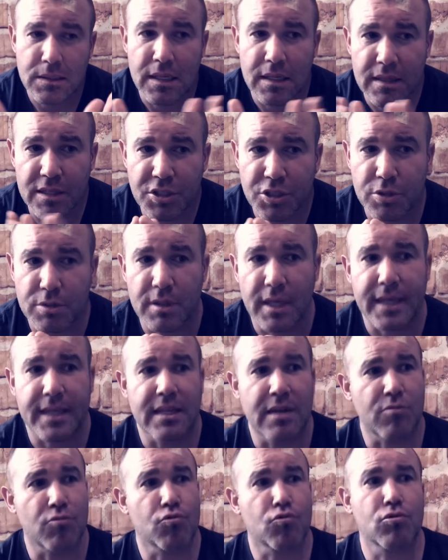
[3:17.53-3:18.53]
unless you're like
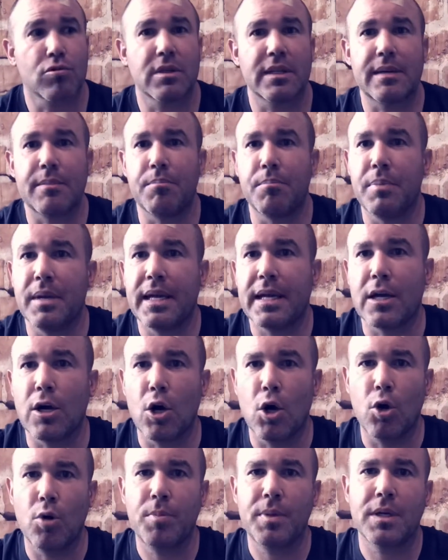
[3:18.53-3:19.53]
in a really big
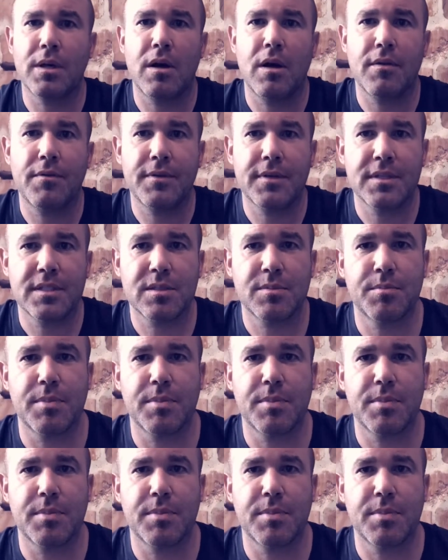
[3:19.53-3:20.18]
open office,